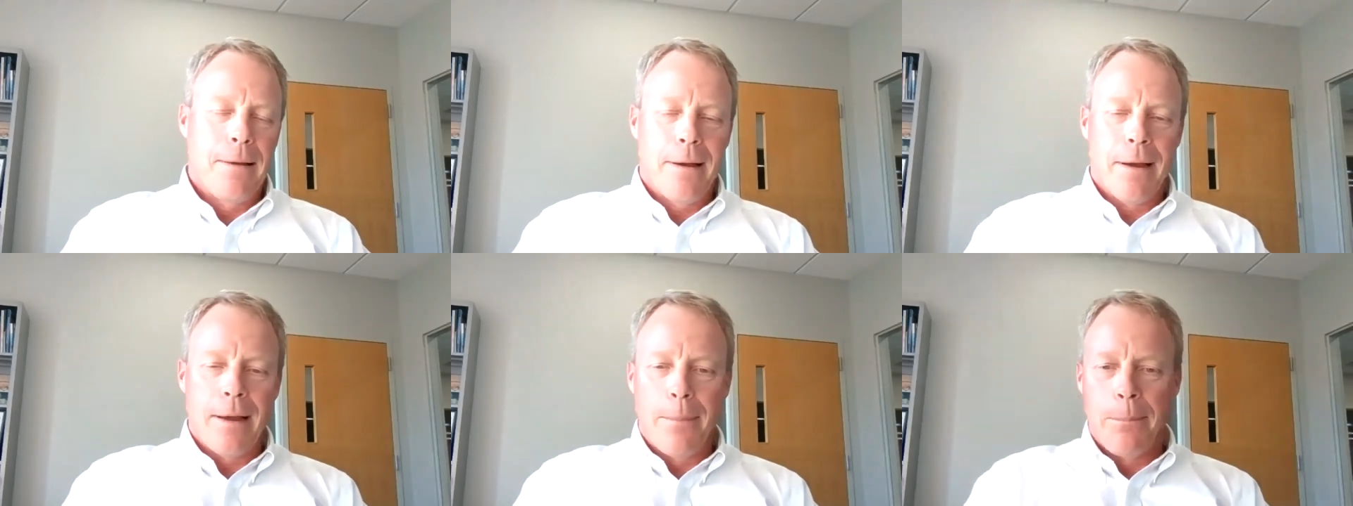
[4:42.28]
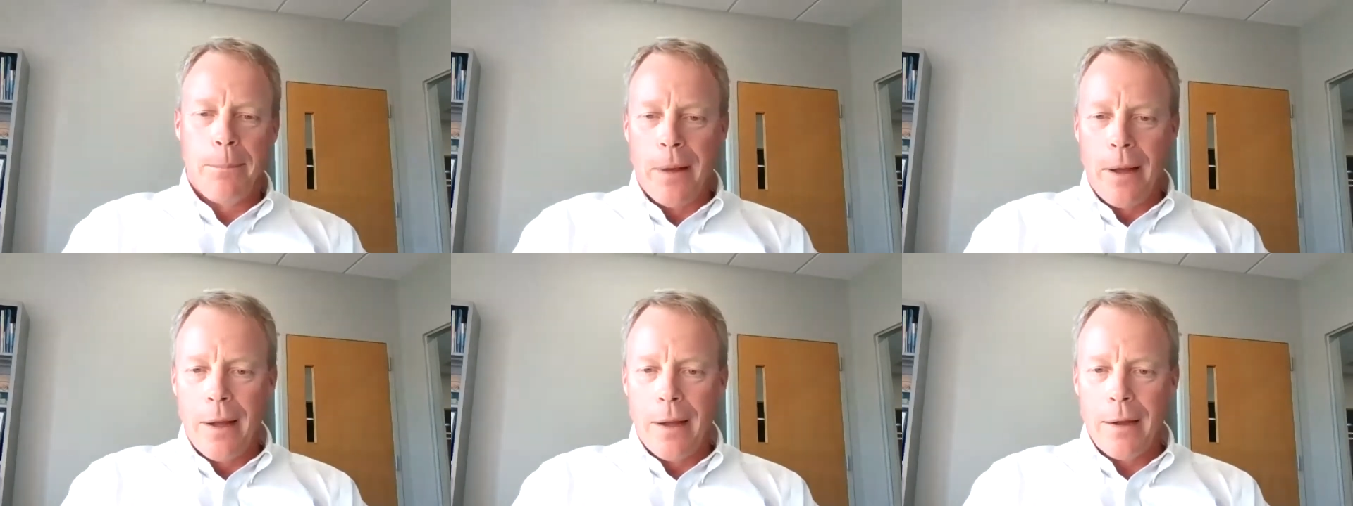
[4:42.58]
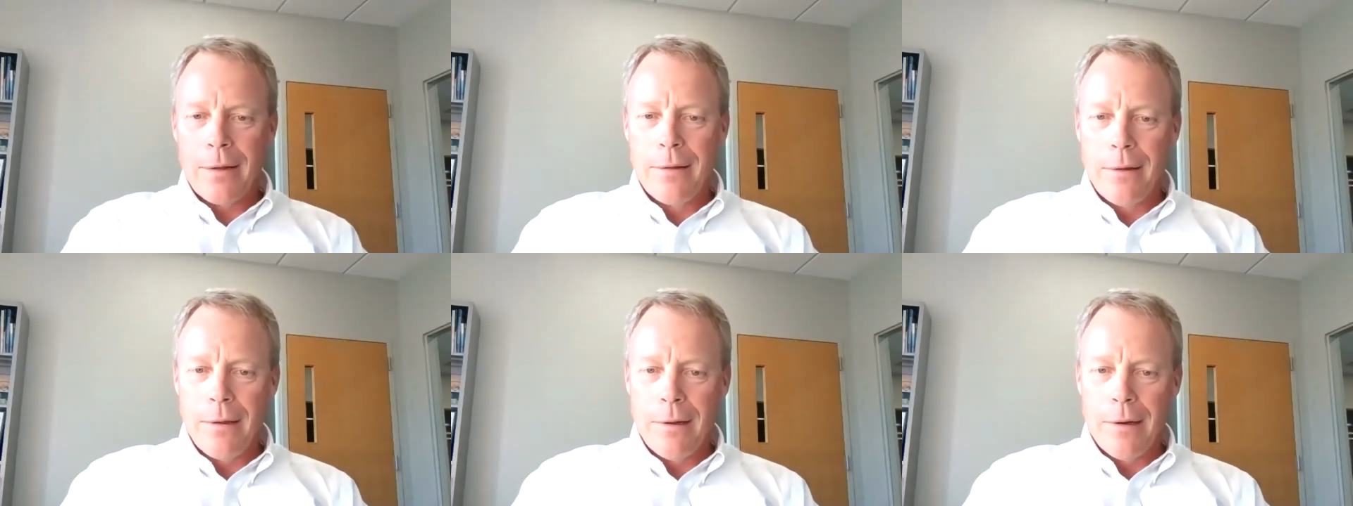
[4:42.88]
I got
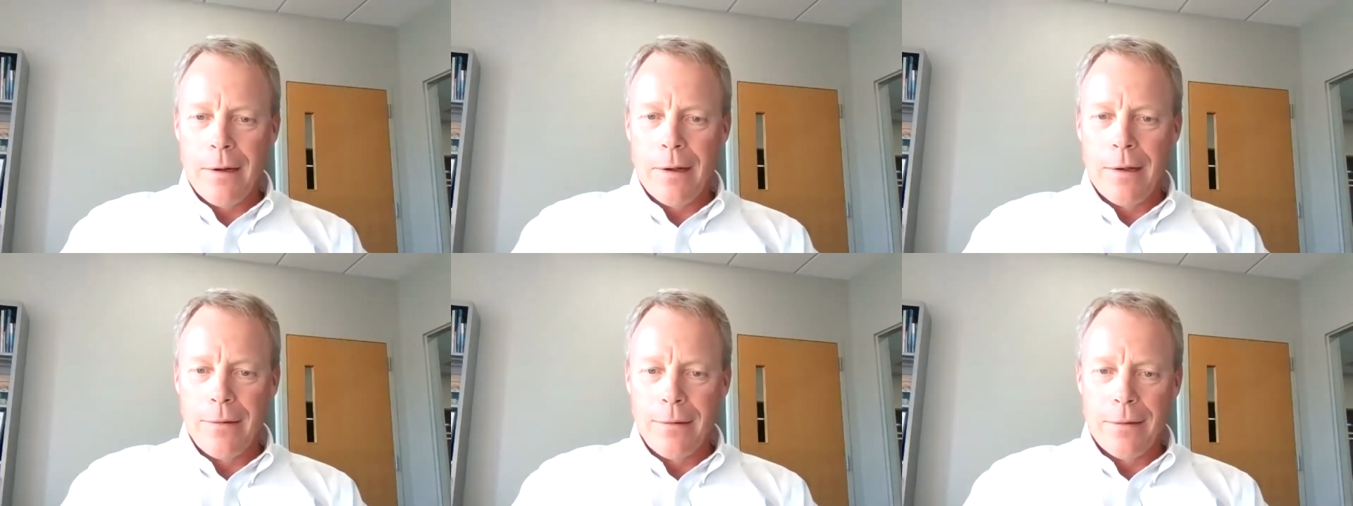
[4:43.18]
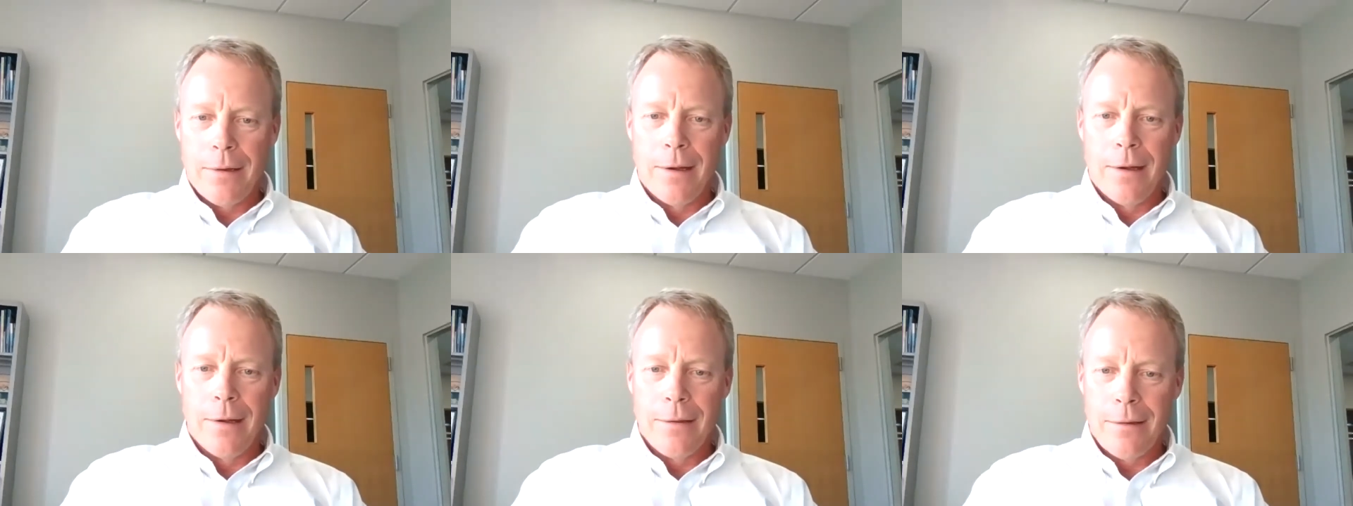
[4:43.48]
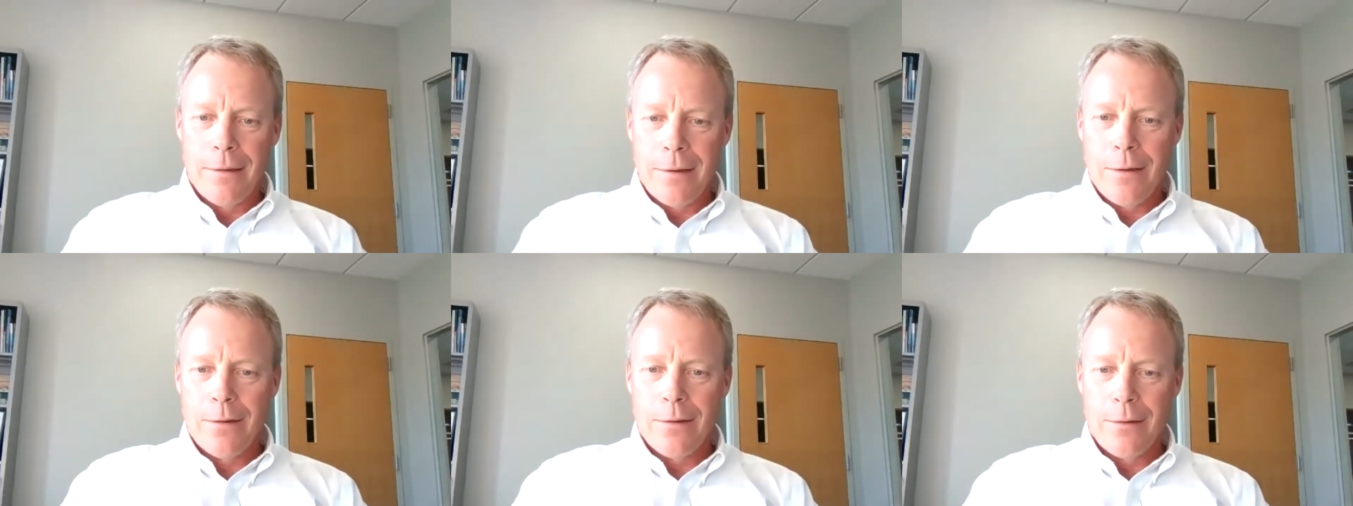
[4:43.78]
back to the United
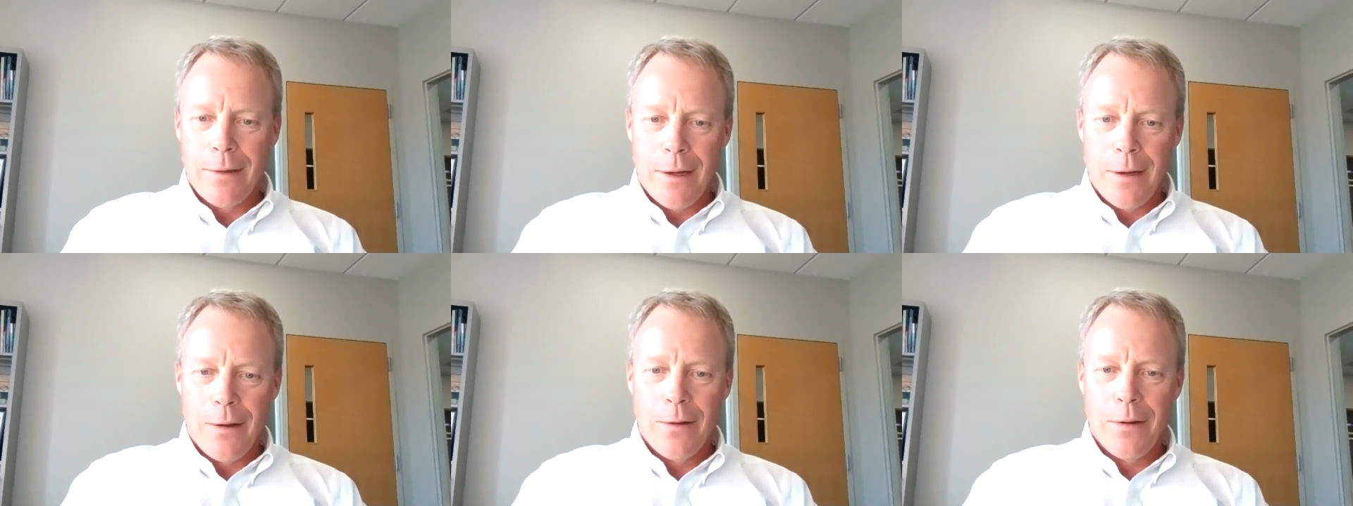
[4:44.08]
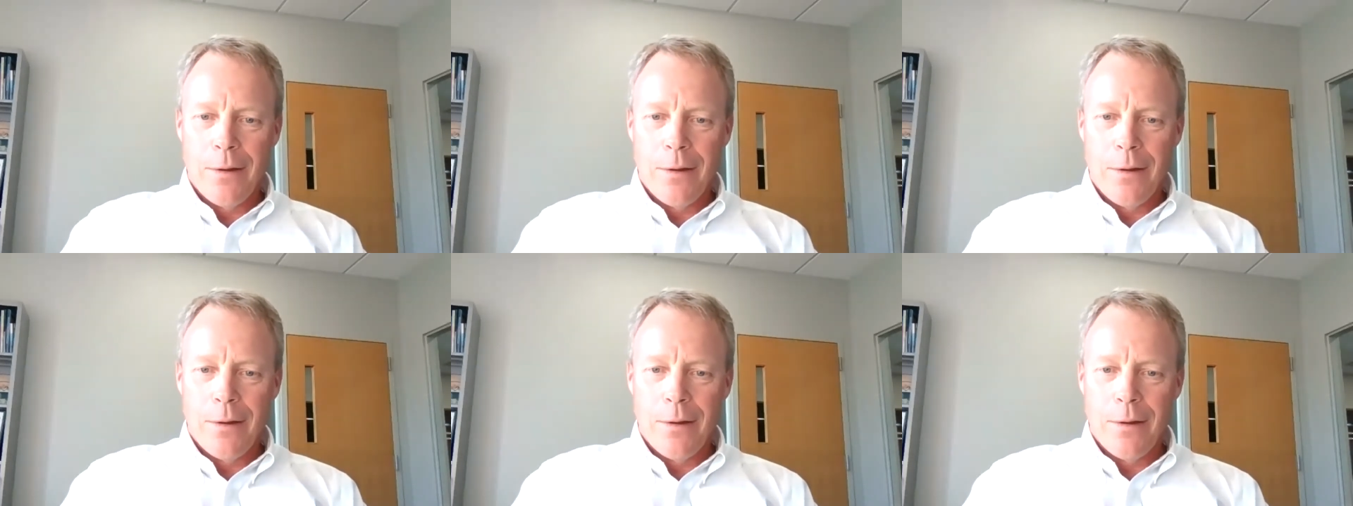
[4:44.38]
States. I was now